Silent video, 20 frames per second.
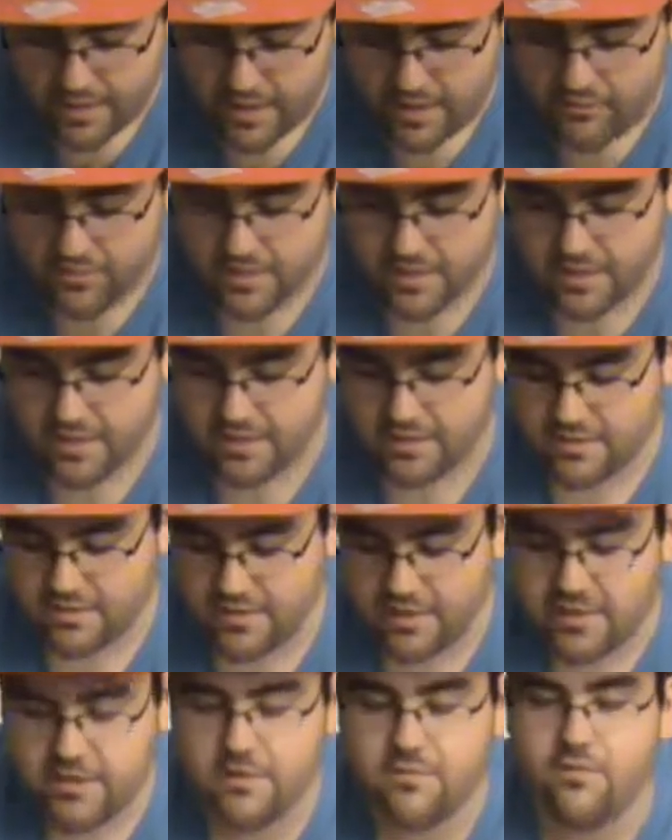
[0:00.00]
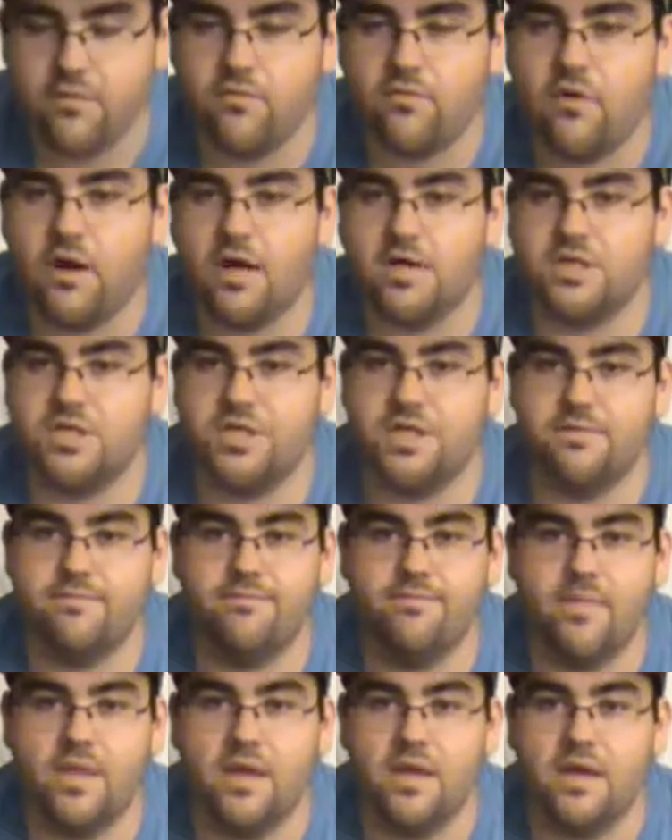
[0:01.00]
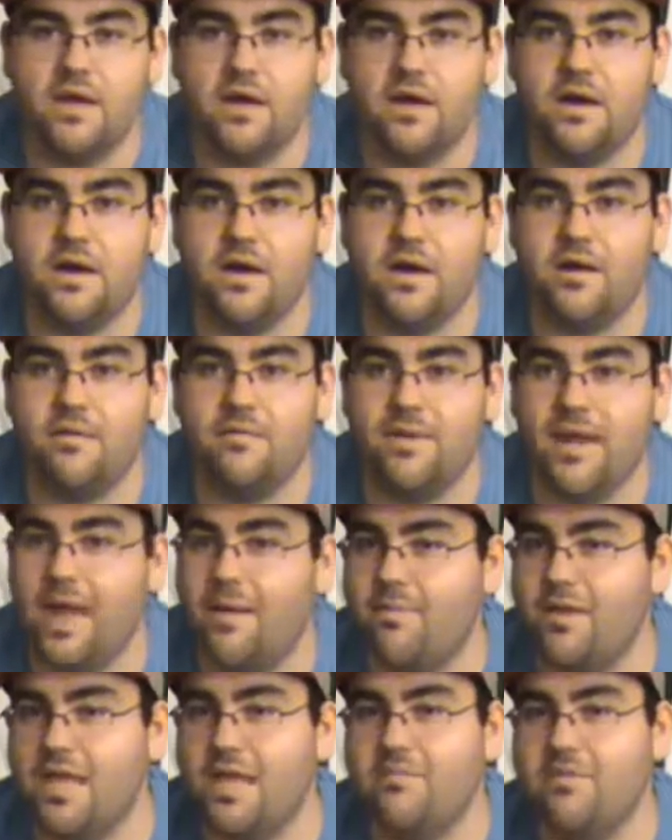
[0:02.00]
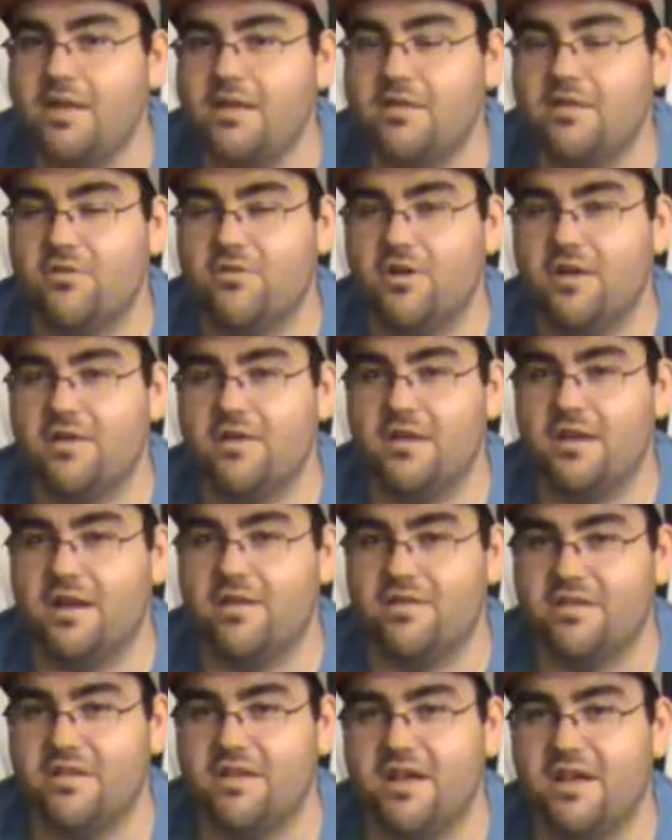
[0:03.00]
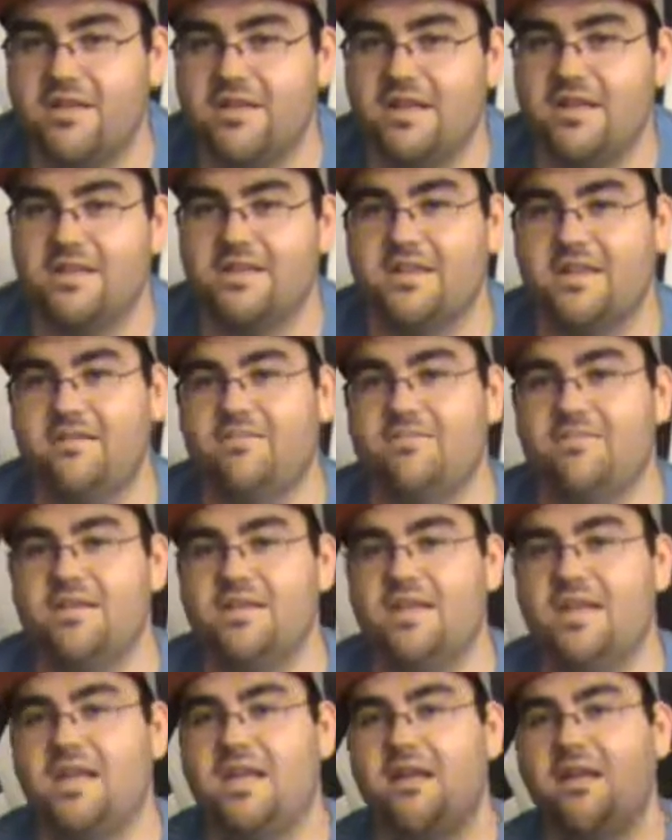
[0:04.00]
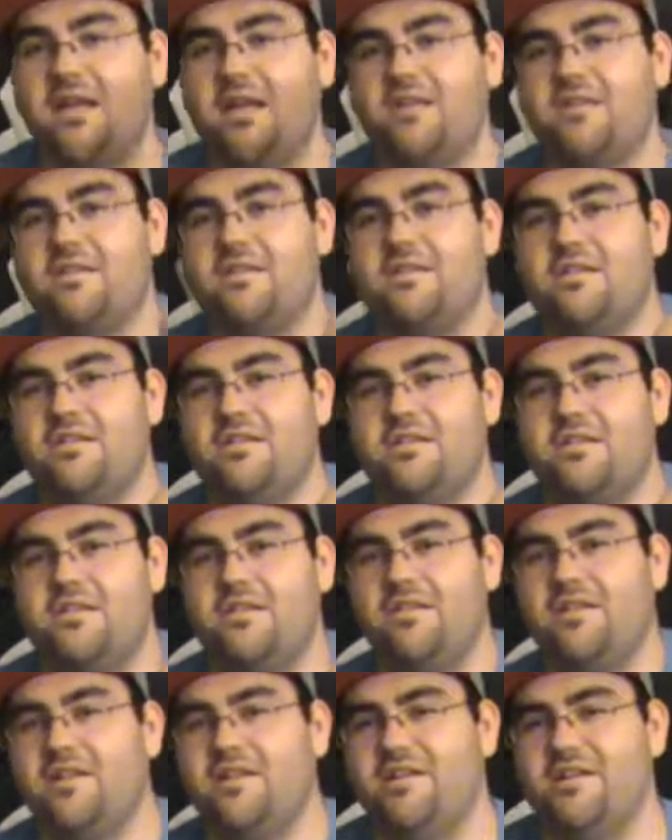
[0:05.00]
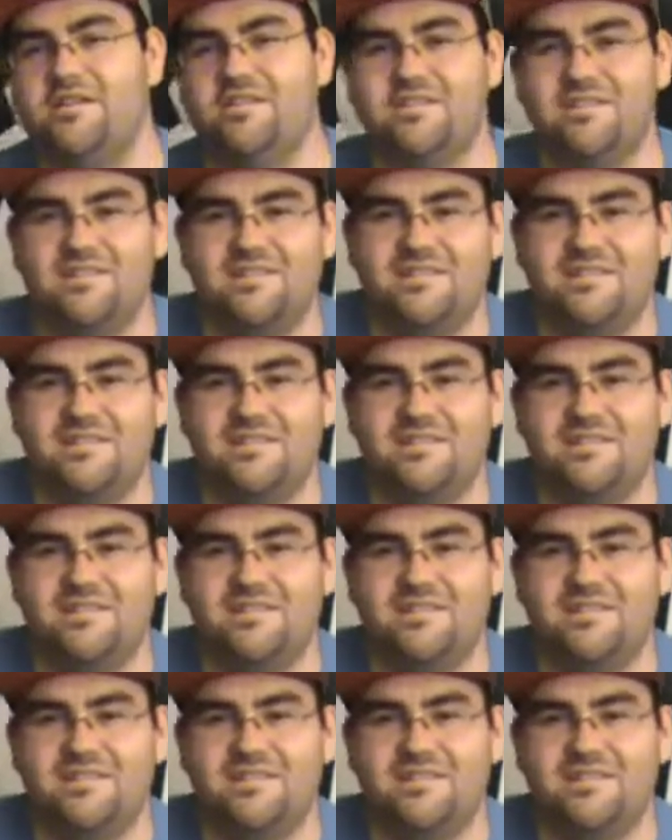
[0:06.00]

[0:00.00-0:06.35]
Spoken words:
anyways, guys, thank you for watching. Happy gaming as always, and I'll see you guys next time. Take care, guys. See you later.